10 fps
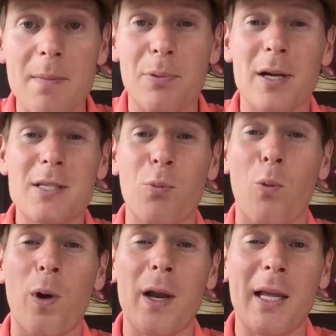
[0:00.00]
plus
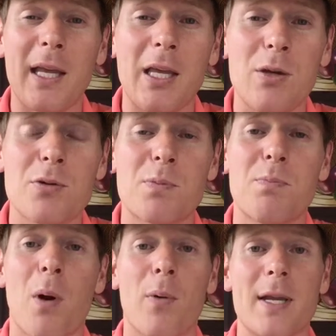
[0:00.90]
one huge
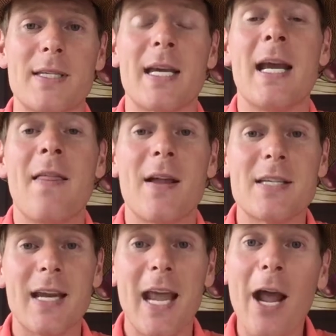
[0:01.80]
bonus that's
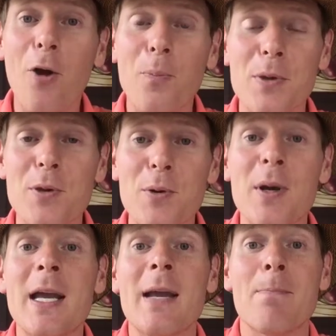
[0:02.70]
going to help you